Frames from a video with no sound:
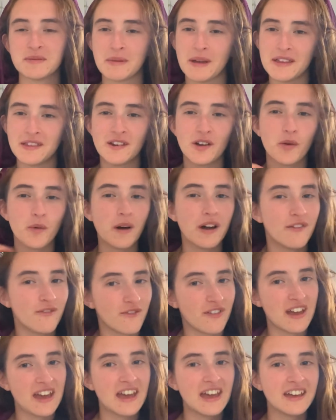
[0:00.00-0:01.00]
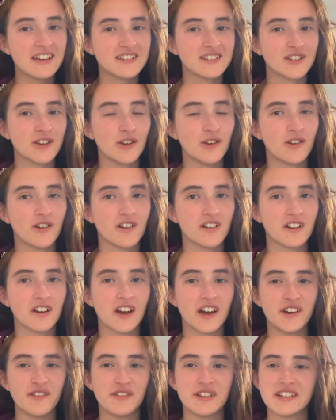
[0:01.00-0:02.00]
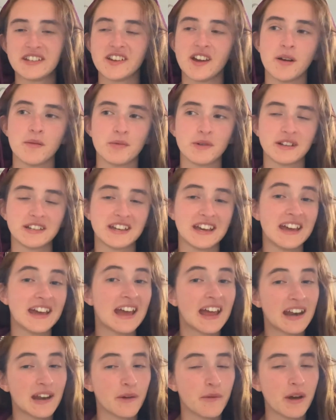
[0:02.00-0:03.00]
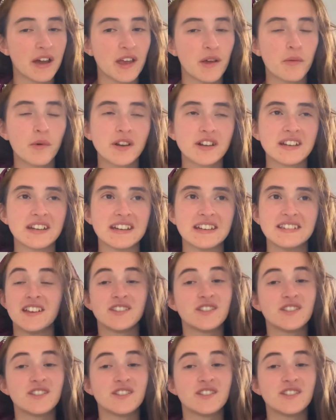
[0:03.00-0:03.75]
made them quite vague so you could kind of interpret it any way you wanted.